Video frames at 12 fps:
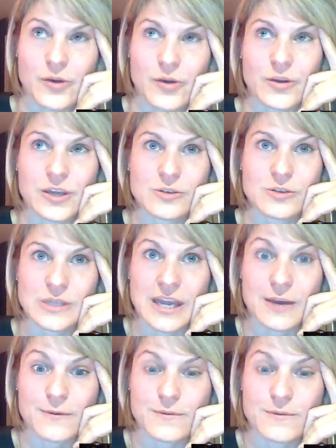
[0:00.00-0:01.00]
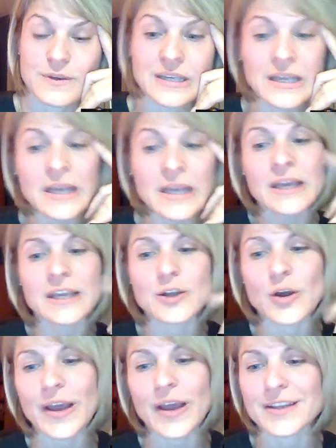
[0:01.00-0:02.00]
hugely helpful. And
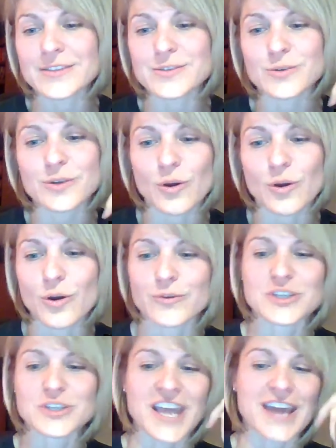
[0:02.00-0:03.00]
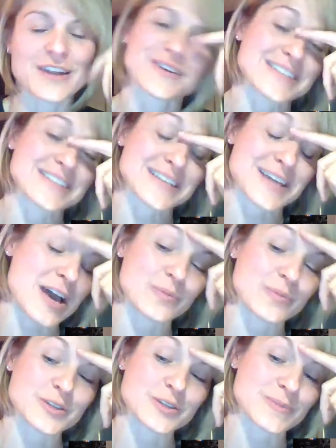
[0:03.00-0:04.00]
I sort of overshadow his
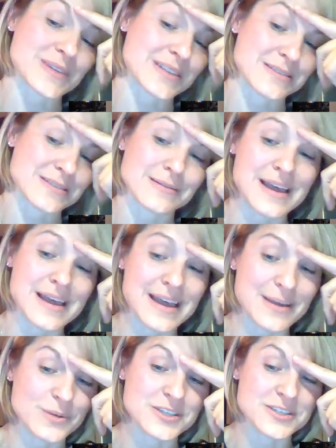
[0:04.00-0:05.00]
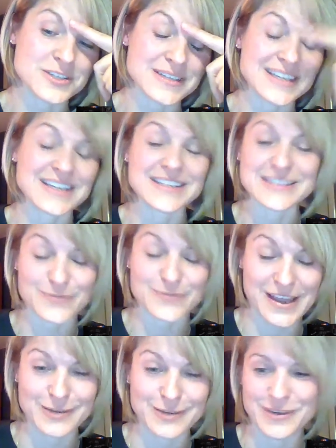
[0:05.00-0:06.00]
accomplishments a lot, which he's fine
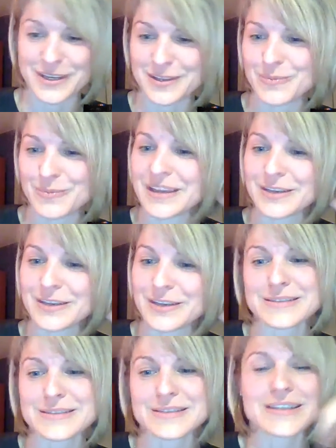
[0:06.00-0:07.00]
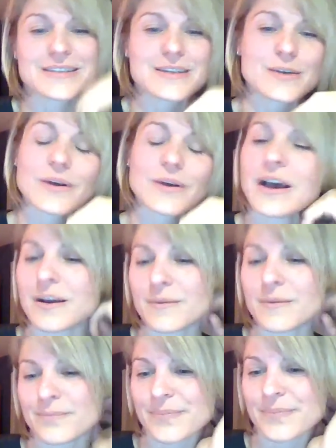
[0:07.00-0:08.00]
with. But he's a
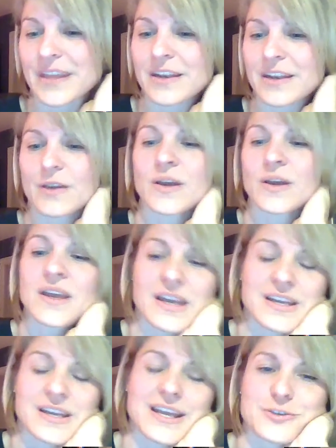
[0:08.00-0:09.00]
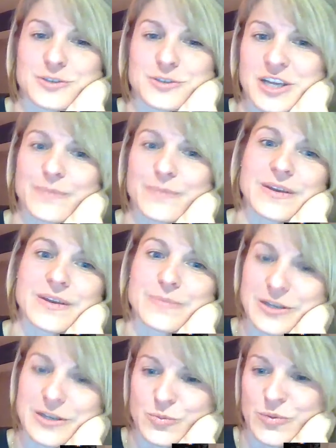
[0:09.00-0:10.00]
national champion bench
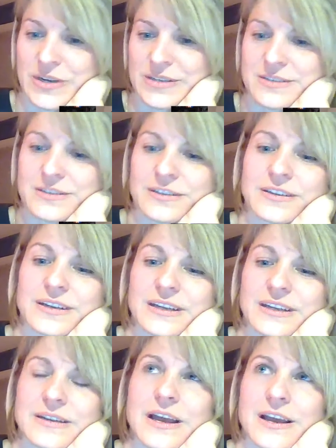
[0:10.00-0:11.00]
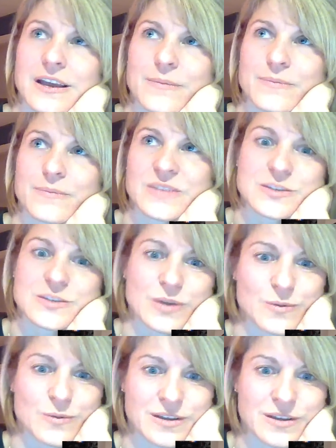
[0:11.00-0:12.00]
presser and does quite well
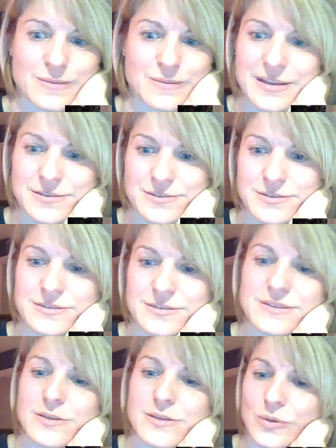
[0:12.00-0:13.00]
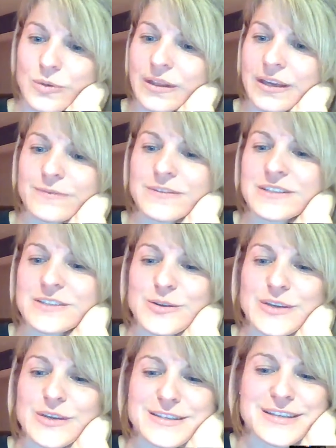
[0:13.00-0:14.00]
in the Masters and the 3 lift, and so he's
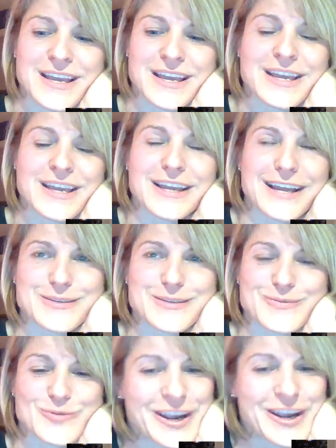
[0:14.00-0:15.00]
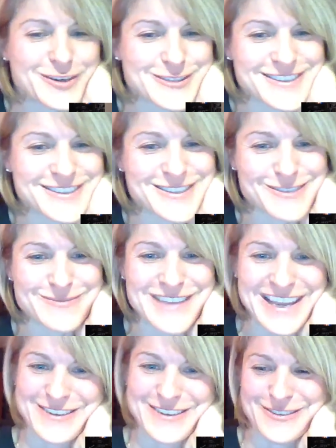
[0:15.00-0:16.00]
got some records and some
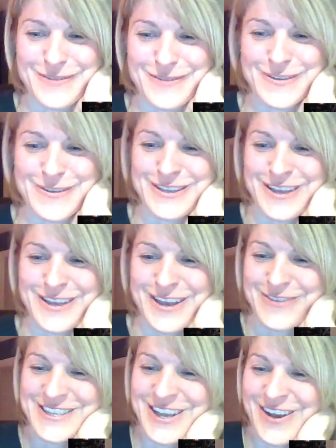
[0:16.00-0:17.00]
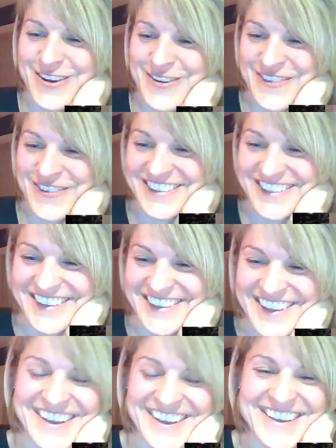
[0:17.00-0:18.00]
titles of his own.
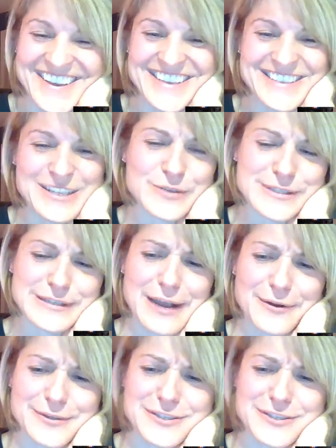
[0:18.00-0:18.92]
He's no slouch.